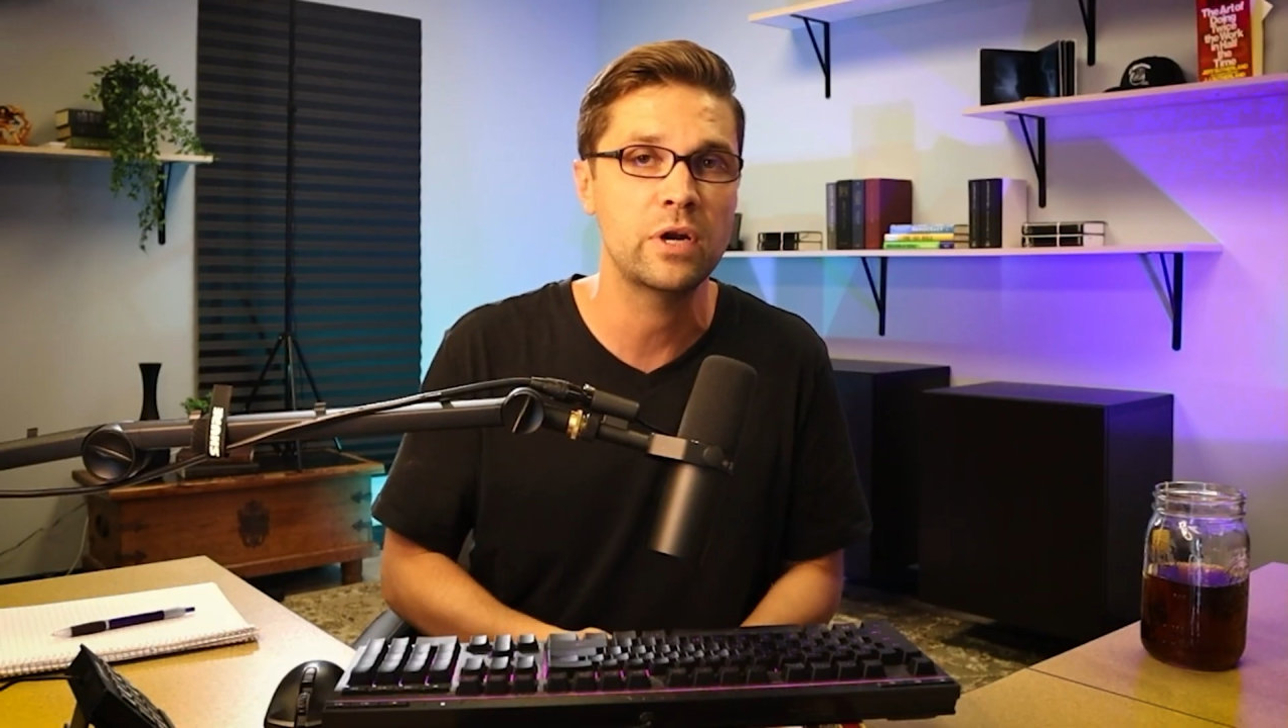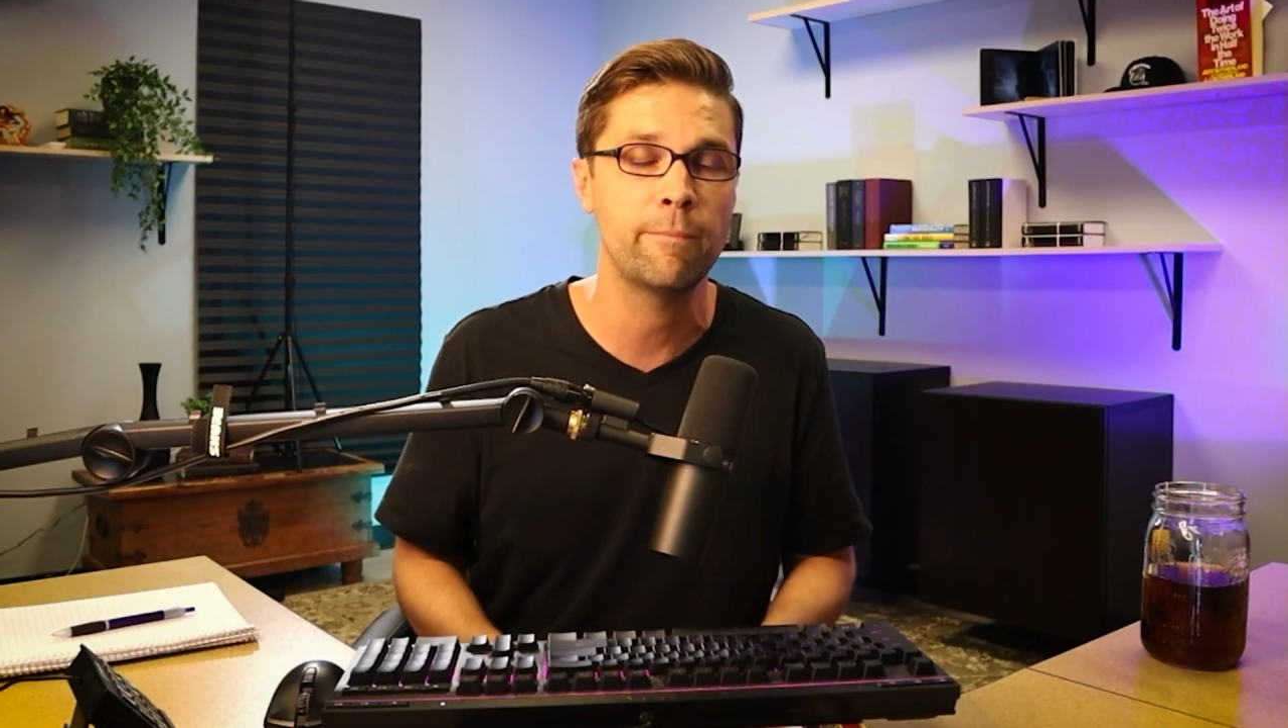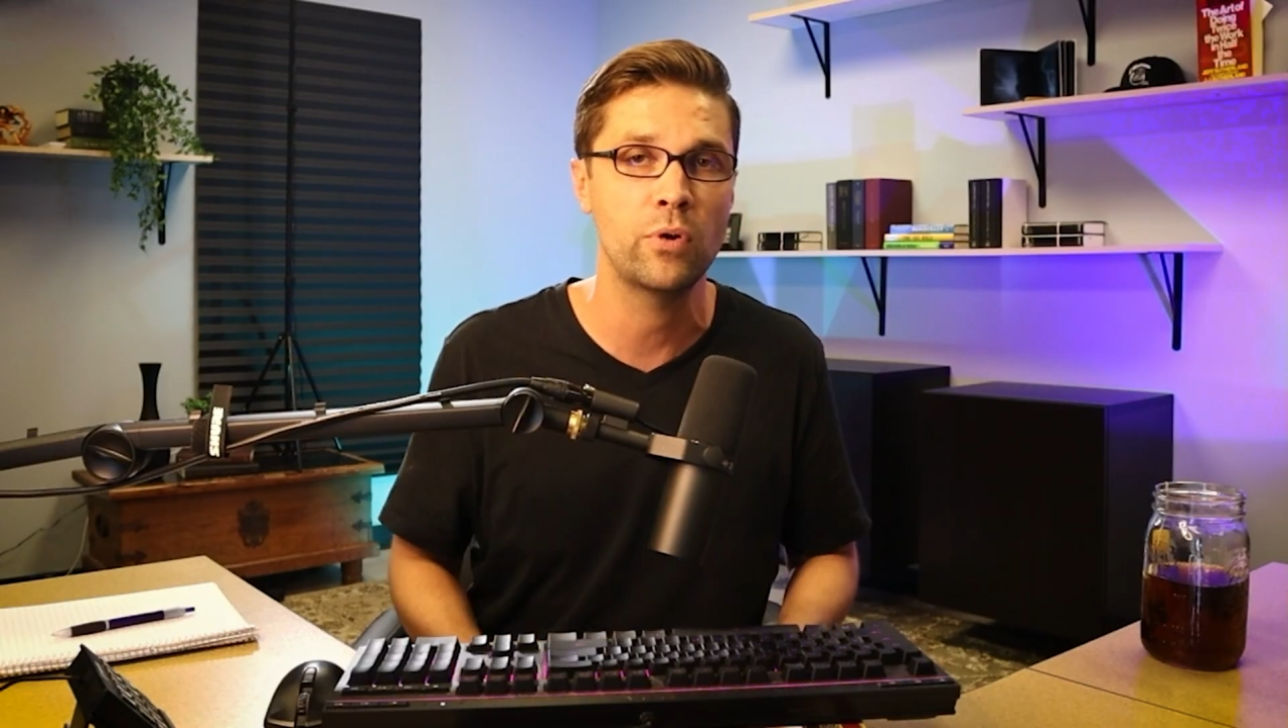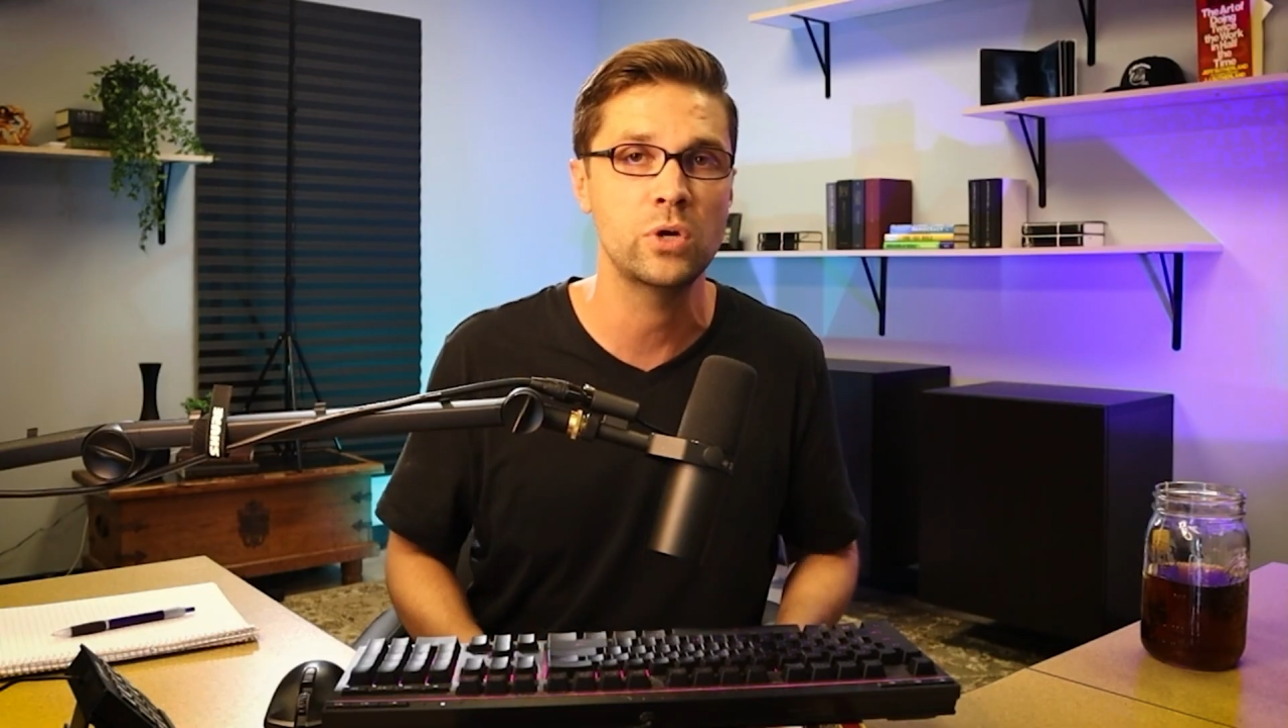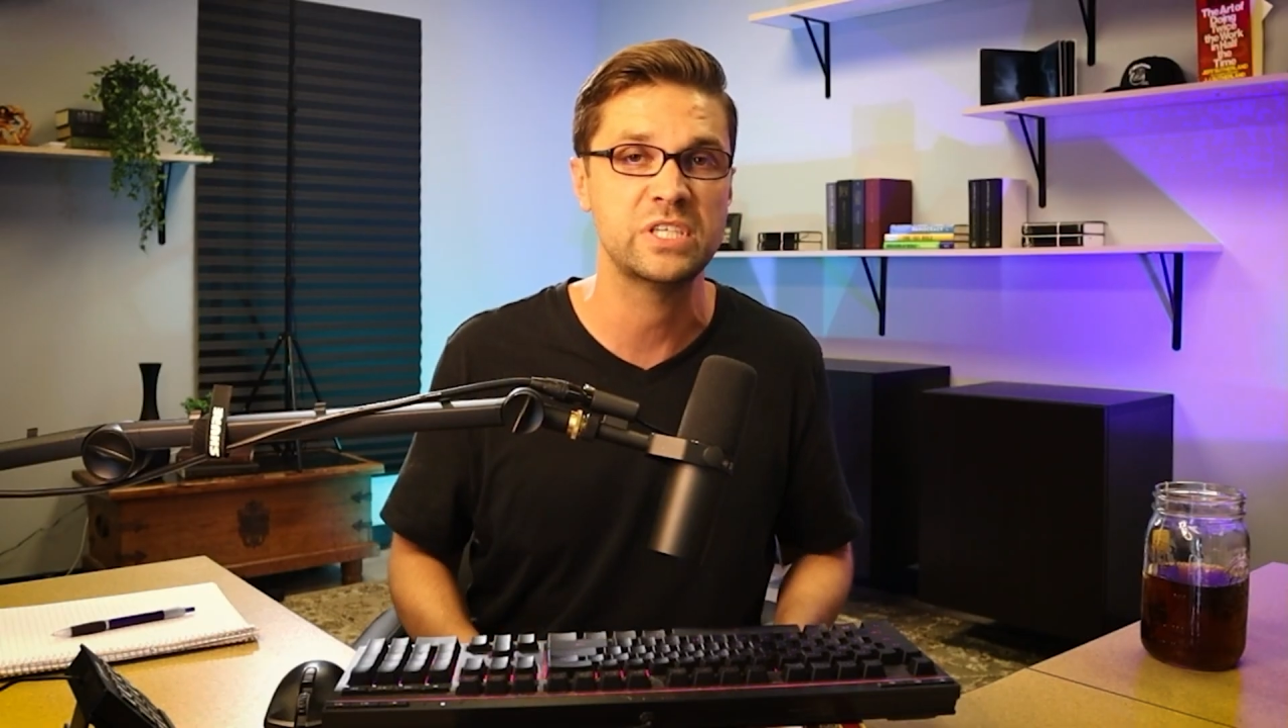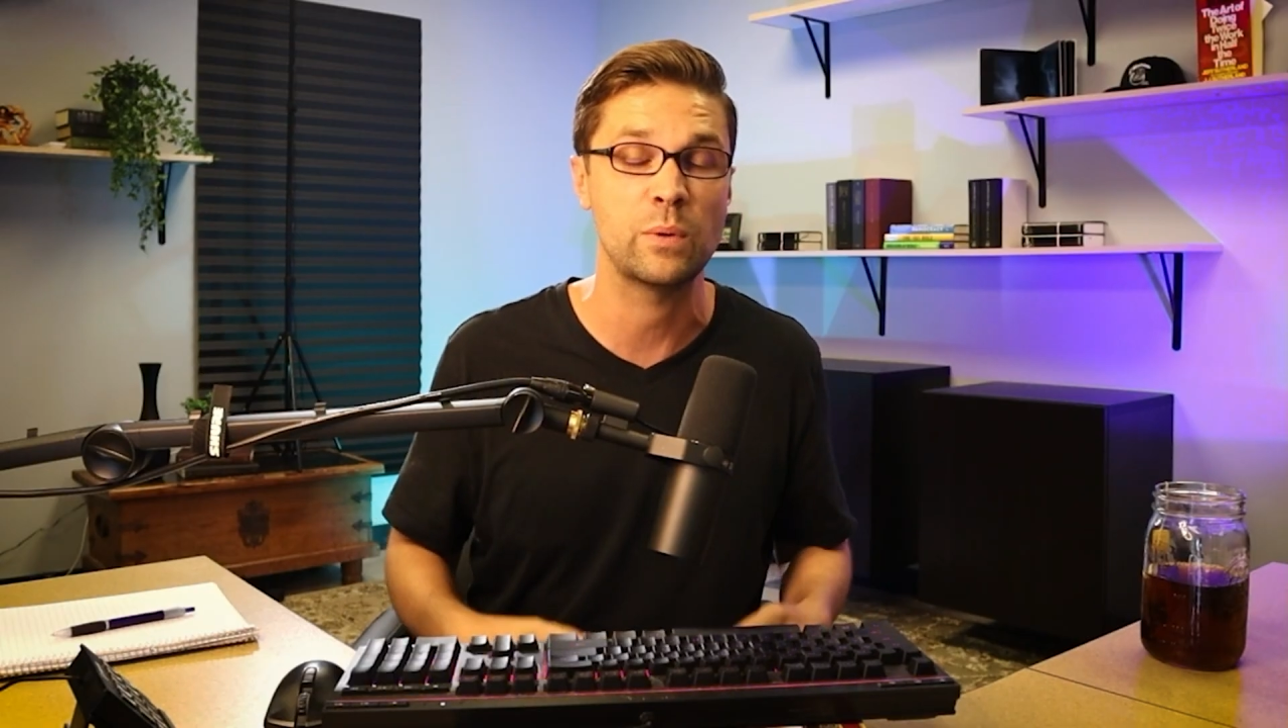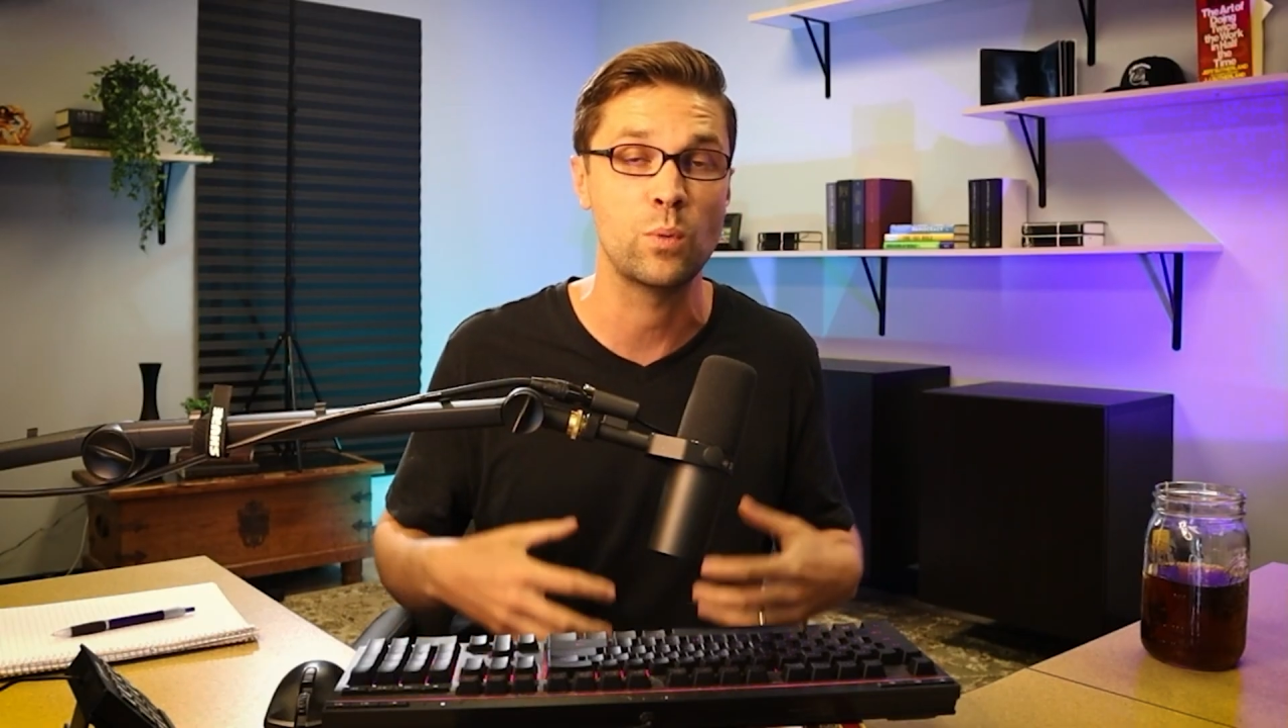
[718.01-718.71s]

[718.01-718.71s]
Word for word: approach that we